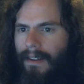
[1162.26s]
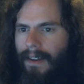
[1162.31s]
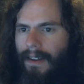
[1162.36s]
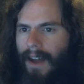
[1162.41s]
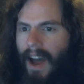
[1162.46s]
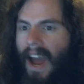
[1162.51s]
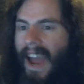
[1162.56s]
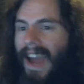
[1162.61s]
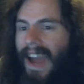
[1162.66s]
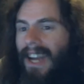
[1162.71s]

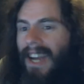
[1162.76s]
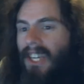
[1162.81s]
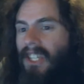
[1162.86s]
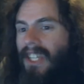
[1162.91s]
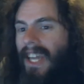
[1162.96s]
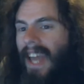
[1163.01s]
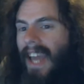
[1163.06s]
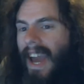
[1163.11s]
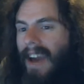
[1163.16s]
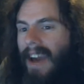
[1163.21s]
I
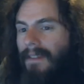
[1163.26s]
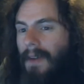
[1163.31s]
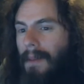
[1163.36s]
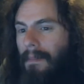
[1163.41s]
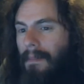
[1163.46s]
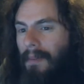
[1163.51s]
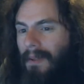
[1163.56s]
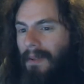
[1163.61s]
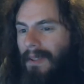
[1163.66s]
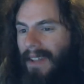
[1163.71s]
actually have a
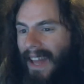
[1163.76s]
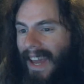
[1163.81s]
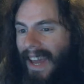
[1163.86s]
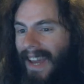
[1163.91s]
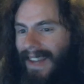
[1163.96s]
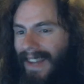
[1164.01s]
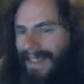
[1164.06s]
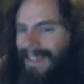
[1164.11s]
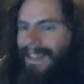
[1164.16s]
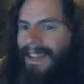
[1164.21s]

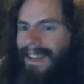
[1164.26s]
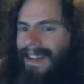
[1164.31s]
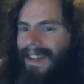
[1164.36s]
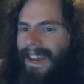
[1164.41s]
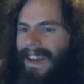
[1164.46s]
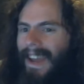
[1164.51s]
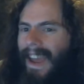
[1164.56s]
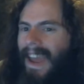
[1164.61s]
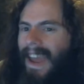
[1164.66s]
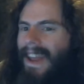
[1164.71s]
plan,
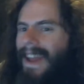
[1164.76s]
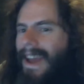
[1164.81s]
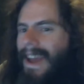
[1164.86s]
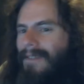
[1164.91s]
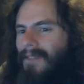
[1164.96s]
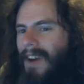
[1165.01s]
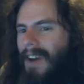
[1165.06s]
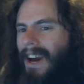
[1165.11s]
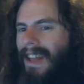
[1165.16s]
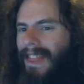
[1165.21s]
and
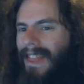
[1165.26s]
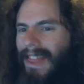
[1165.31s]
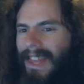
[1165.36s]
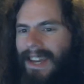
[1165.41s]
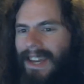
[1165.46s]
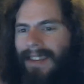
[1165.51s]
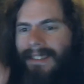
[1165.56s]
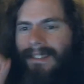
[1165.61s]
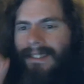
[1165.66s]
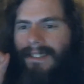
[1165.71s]
I've got
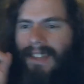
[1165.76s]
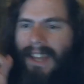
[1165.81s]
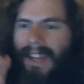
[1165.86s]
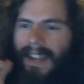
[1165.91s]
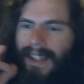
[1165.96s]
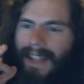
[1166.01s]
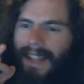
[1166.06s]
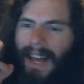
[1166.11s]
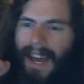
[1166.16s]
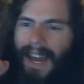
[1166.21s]
things
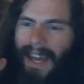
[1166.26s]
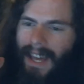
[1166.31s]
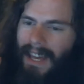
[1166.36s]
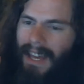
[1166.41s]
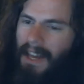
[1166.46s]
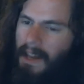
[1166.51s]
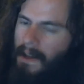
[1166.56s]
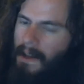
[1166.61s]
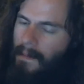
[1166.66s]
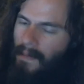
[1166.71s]
that, like,
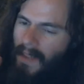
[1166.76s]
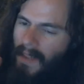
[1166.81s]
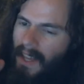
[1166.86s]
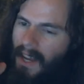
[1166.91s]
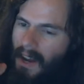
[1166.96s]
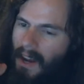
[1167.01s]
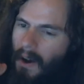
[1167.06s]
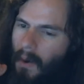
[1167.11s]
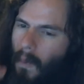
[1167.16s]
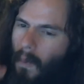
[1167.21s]
you
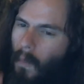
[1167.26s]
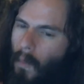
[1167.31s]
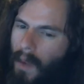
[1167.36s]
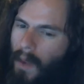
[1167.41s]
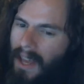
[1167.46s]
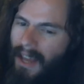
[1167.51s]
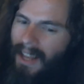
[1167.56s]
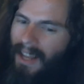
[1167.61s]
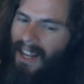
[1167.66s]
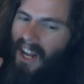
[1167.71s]
know,
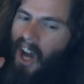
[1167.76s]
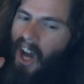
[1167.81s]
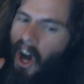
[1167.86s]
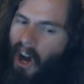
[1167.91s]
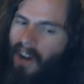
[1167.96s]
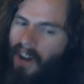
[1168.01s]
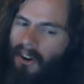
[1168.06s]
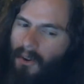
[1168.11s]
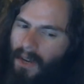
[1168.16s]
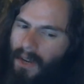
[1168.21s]
we can
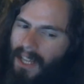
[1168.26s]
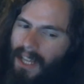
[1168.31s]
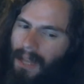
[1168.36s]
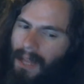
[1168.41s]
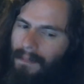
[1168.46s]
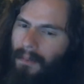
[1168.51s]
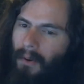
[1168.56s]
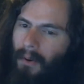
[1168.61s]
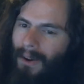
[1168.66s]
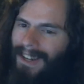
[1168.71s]
concretely
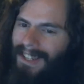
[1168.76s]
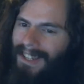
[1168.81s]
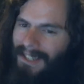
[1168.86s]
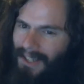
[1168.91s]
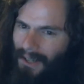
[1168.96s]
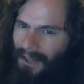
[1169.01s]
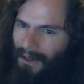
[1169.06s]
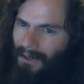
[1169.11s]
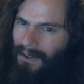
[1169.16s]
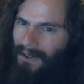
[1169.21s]
point
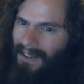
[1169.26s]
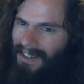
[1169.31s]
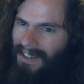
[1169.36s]
to.